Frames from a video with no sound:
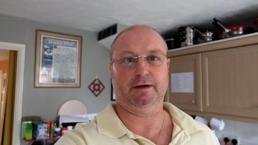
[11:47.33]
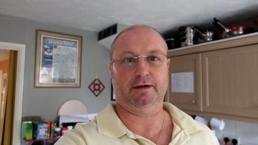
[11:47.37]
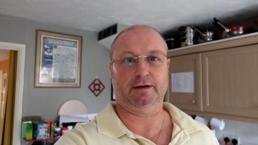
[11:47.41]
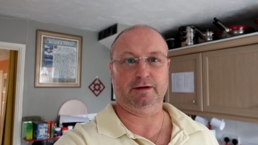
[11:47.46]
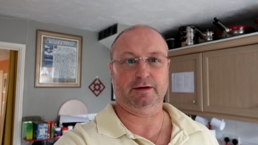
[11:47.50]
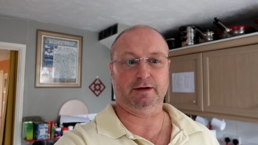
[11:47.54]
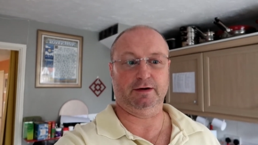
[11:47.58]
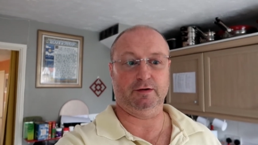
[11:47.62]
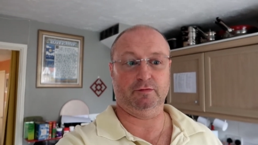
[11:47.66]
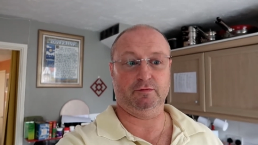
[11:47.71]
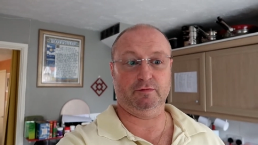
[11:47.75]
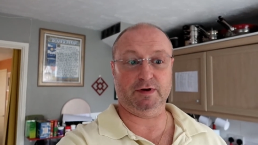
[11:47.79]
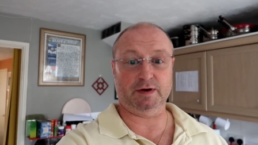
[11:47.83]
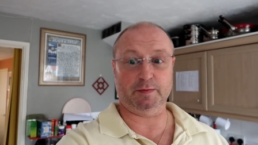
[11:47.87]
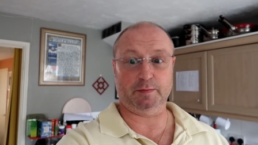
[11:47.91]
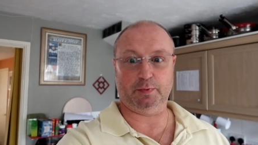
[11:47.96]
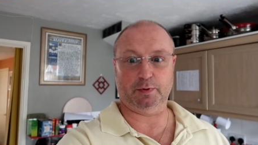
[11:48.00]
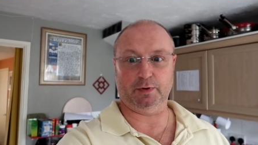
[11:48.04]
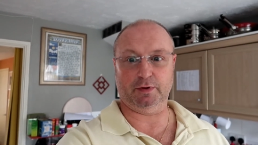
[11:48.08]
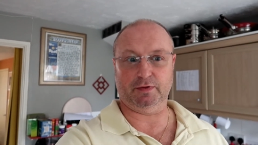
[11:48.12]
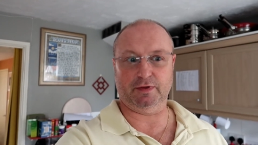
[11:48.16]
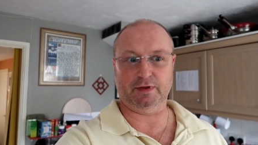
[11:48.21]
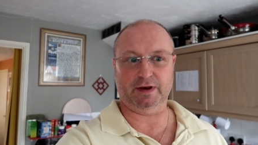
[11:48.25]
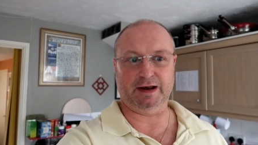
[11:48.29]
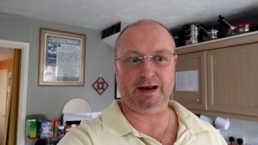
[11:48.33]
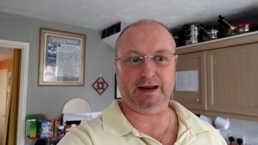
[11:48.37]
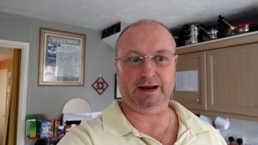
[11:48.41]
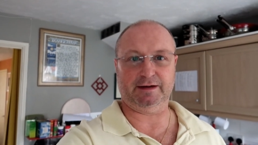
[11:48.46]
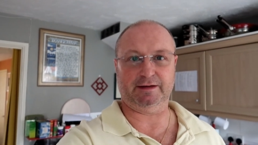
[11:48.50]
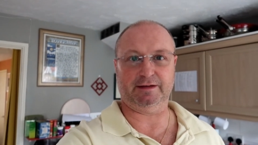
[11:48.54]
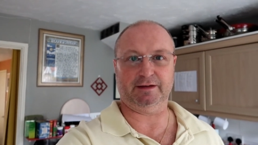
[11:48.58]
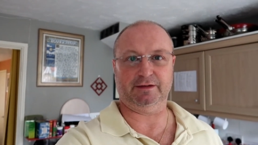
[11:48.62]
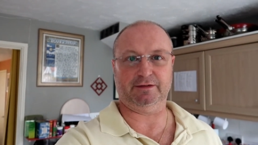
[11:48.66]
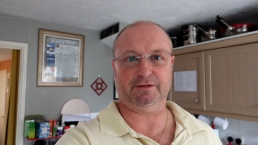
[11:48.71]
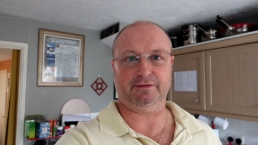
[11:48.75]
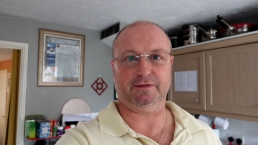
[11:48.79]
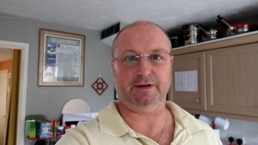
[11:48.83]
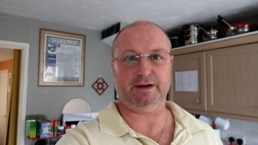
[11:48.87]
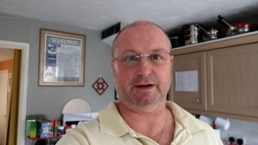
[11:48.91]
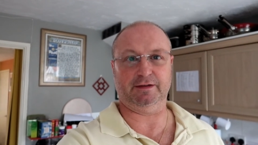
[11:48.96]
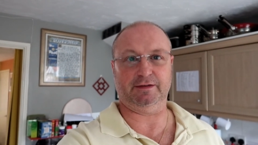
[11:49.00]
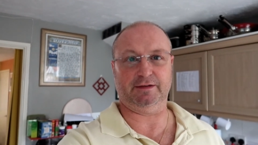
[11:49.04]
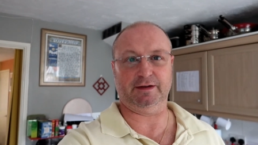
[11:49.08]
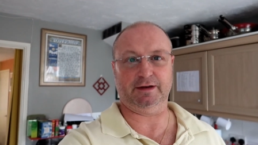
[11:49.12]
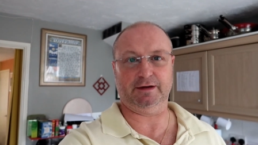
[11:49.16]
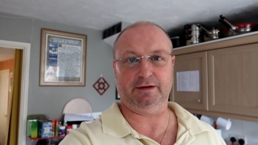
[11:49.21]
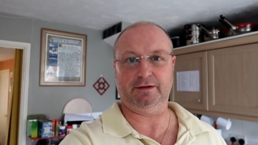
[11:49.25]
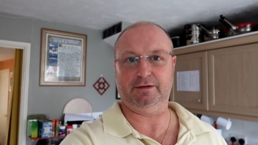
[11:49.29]
I'm going to re-put the latest
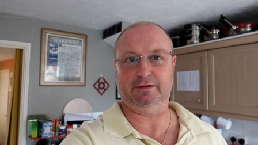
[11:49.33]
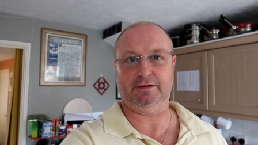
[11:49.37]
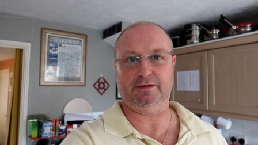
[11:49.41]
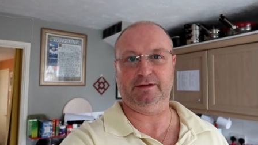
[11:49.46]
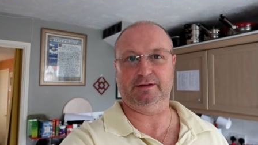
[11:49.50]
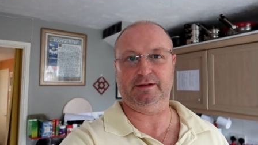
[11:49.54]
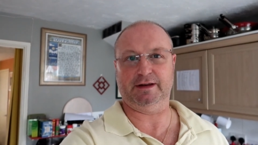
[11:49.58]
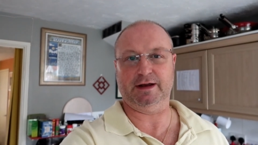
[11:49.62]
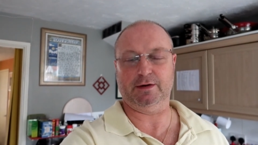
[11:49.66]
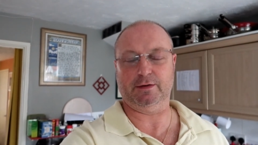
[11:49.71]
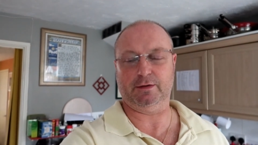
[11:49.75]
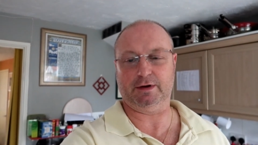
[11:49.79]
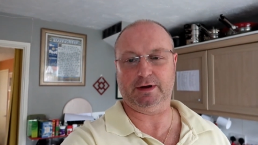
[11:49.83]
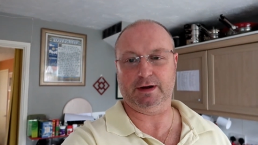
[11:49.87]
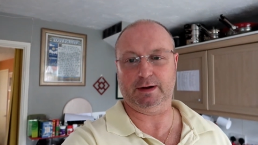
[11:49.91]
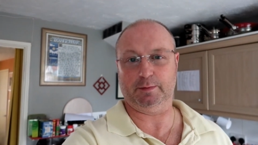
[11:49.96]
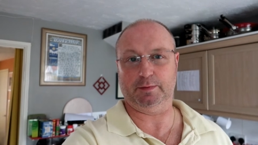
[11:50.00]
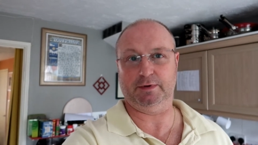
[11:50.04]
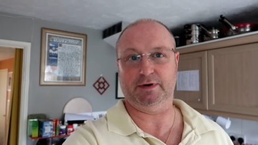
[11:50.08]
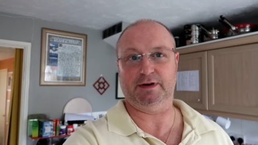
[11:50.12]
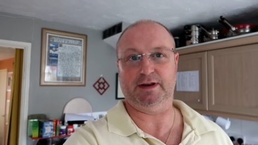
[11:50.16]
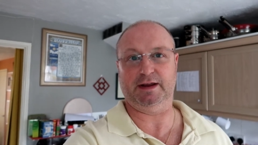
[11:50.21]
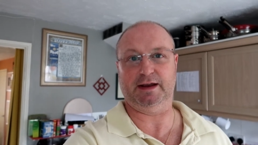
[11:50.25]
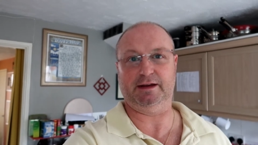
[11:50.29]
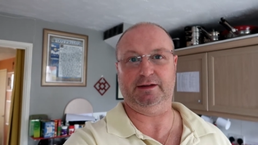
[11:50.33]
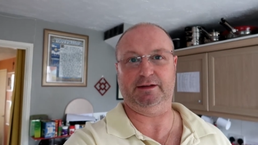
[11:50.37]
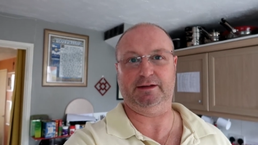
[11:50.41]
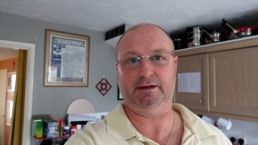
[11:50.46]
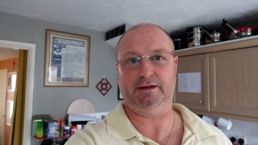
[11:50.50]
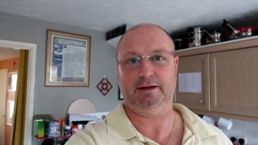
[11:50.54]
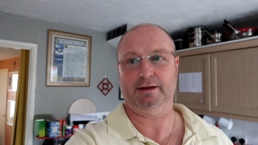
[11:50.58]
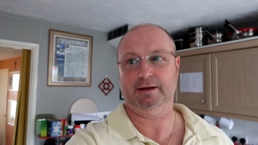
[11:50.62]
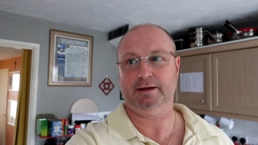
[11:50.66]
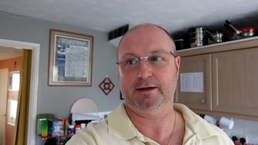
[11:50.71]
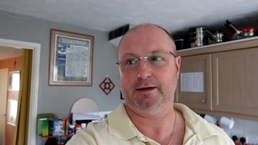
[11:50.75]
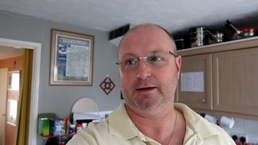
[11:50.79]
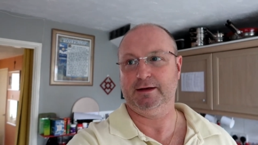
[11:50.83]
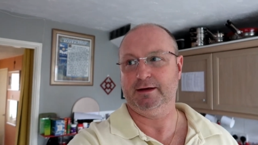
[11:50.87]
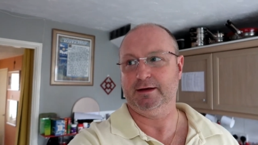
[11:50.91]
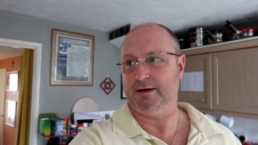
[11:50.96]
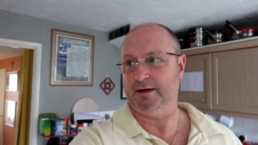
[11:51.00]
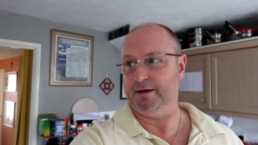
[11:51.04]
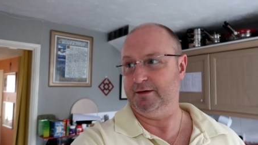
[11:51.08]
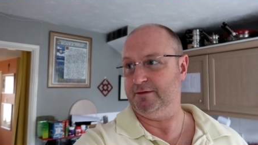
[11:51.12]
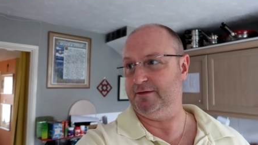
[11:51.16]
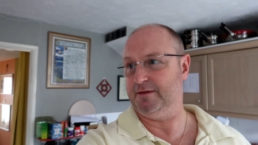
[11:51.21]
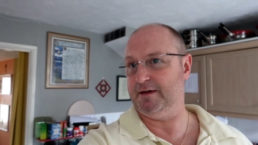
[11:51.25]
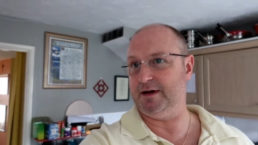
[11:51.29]
figures in because it's now a couple of days
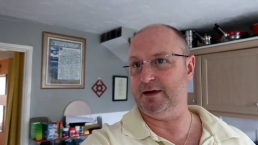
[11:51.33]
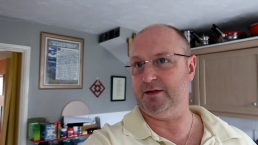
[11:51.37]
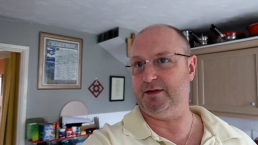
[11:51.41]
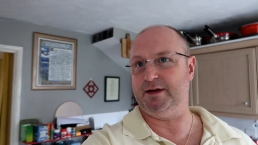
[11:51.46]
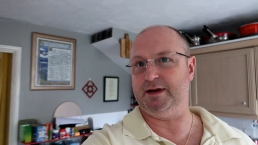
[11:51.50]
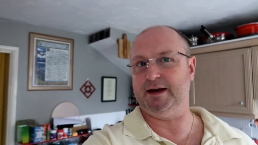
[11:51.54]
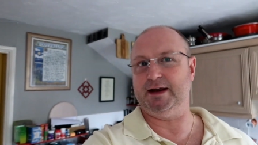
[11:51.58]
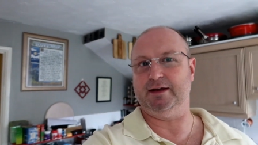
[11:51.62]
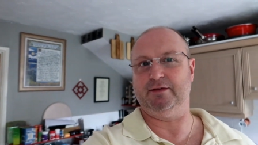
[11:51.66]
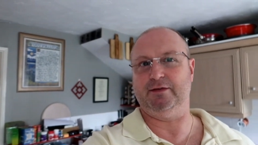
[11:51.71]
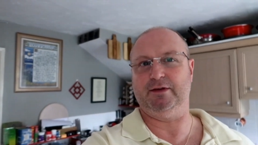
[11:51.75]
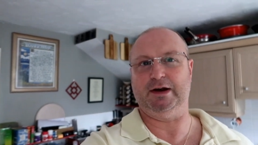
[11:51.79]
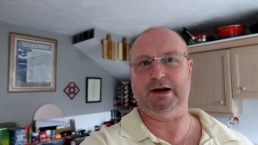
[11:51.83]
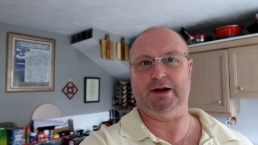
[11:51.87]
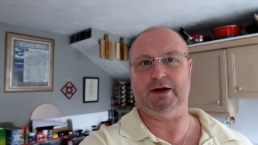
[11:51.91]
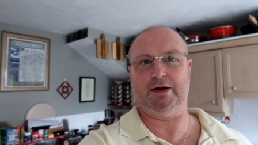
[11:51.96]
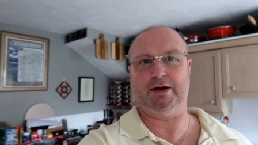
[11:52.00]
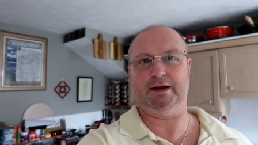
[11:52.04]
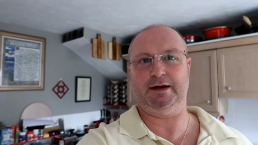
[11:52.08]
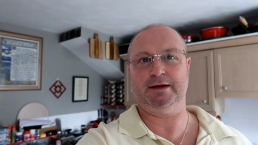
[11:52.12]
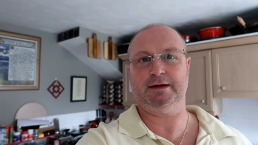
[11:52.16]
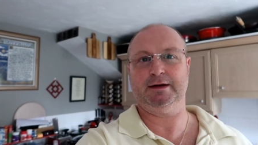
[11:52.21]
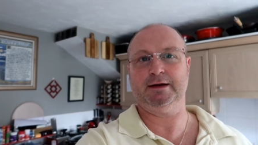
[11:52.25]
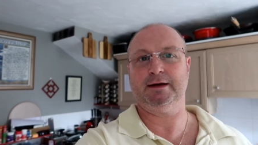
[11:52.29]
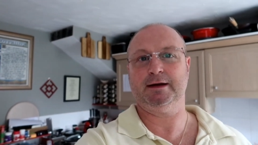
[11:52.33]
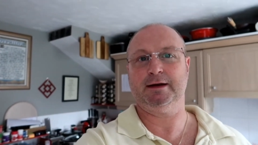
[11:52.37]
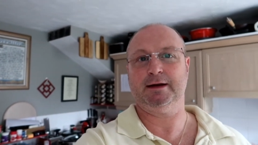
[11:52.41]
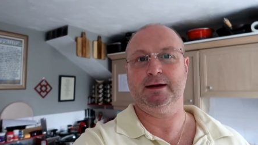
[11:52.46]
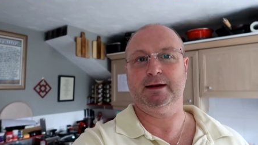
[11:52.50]
further down the line.